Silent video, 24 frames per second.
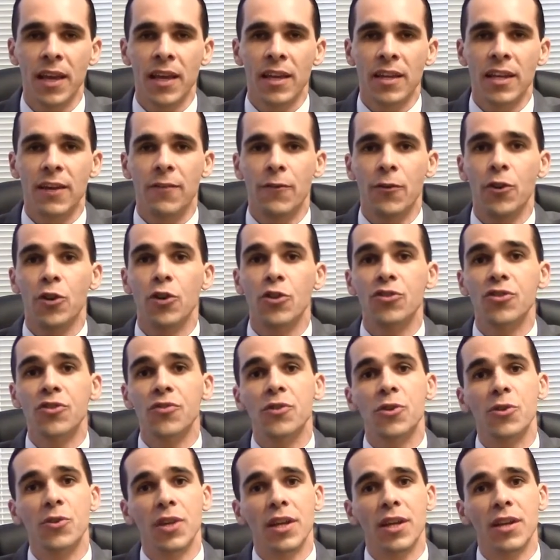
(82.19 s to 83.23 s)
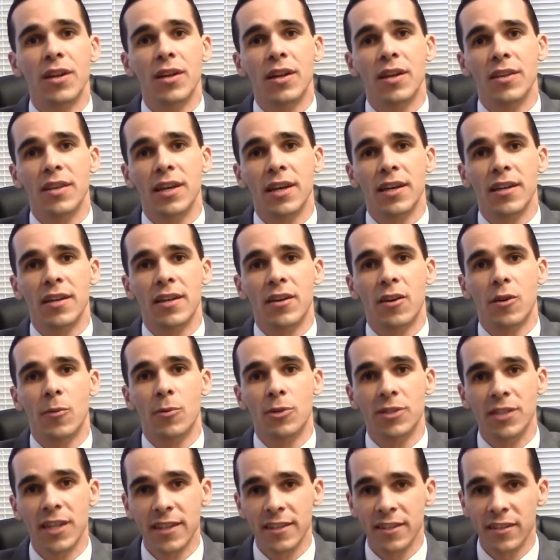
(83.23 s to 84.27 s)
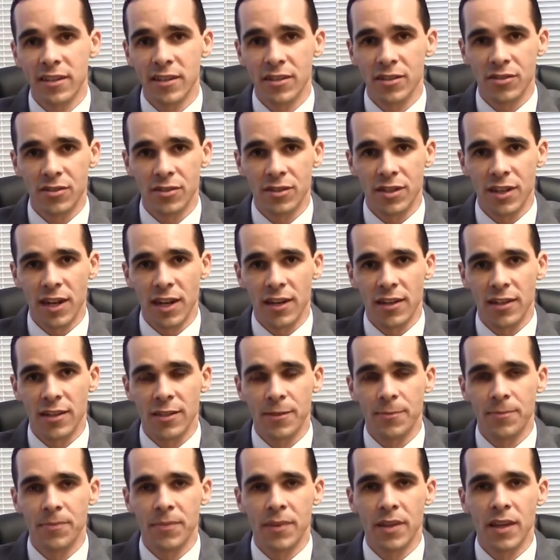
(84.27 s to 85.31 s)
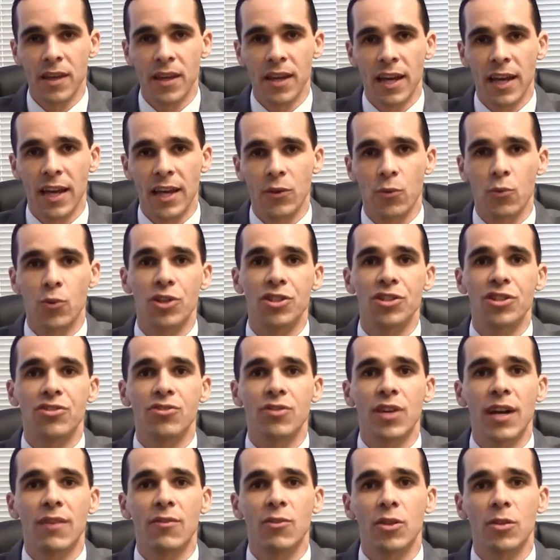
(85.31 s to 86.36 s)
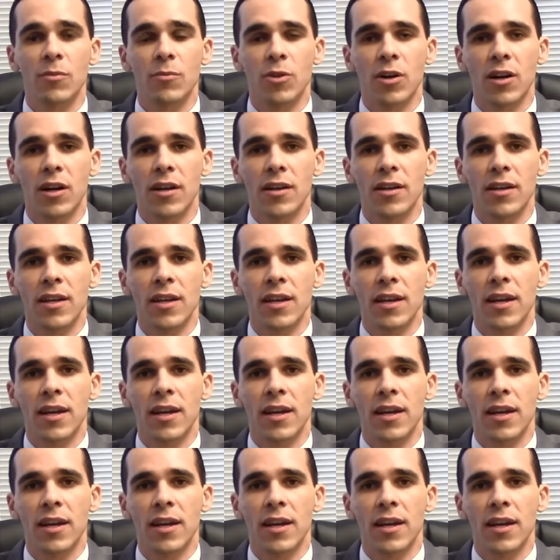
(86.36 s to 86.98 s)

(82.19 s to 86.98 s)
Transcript: Now, for those of you that are protected under DACA and wish to travel abroad,